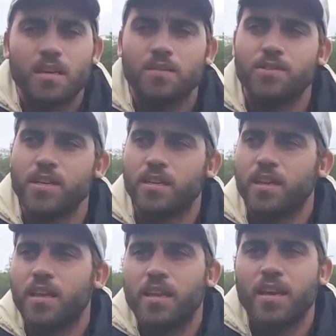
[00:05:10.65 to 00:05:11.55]
I've checked the
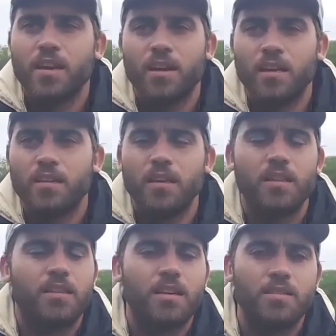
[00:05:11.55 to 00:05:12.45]
other day, I hit
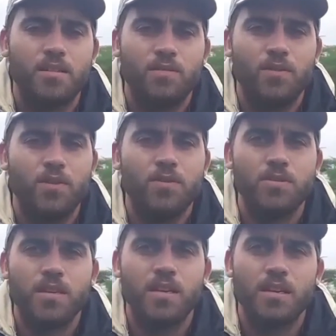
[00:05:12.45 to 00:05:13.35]
10,000 views,
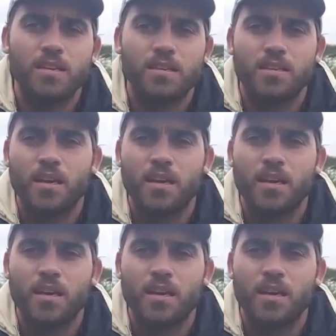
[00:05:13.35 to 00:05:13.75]
and it